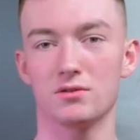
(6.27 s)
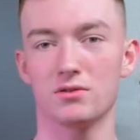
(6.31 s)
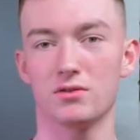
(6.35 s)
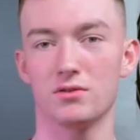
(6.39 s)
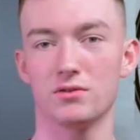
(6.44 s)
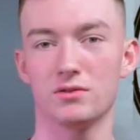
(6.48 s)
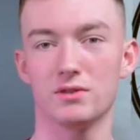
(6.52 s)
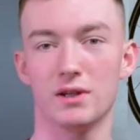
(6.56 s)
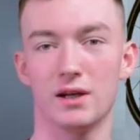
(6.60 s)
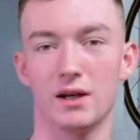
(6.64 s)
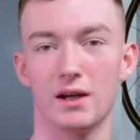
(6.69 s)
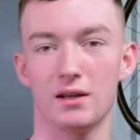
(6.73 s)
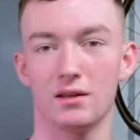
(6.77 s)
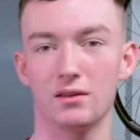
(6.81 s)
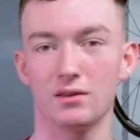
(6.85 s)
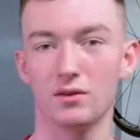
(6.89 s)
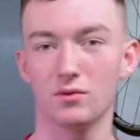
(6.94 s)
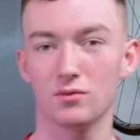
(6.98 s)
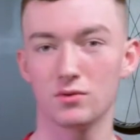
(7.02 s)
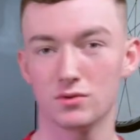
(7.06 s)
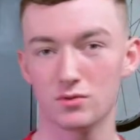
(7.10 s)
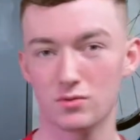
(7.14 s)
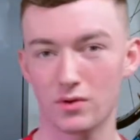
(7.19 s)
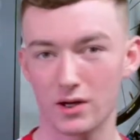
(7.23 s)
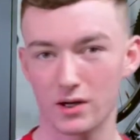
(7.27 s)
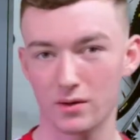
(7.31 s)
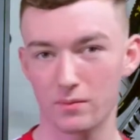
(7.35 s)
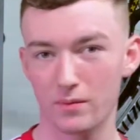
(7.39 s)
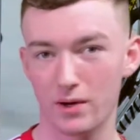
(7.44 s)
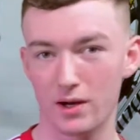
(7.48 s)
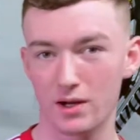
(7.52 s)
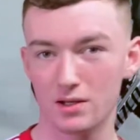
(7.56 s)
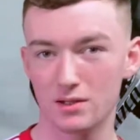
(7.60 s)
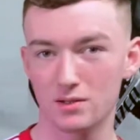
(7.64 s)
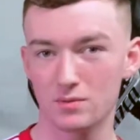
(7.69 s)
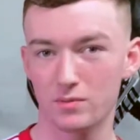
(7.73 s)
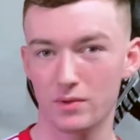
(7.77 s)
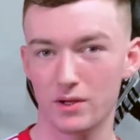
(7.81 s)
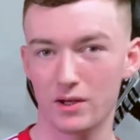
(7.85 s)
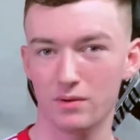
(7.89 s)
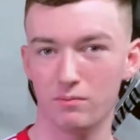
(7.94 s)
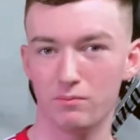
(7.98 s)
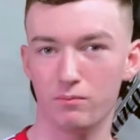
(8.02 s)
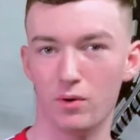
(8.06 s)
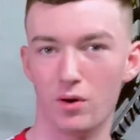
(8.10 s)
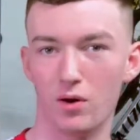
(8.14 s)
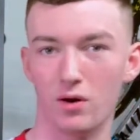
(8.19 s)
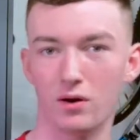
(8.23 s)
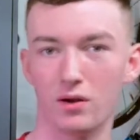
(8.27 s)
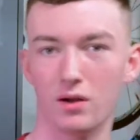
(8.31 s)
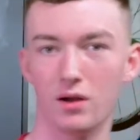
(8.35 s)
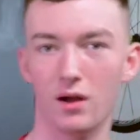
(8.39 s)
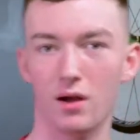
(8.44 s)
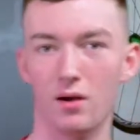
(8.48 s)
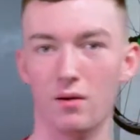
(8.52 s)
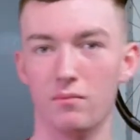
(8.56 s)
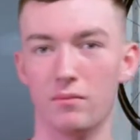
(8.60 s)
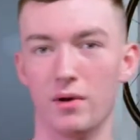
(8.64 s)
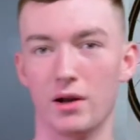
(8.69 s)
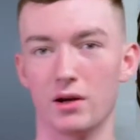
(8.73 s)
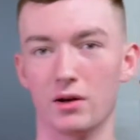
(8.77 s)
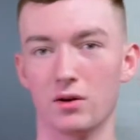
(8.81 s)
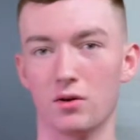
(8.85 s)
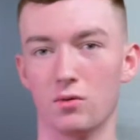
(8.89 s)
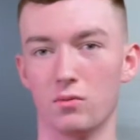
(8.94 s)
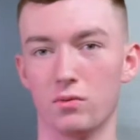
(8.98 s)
routine that was recommended to me by a medical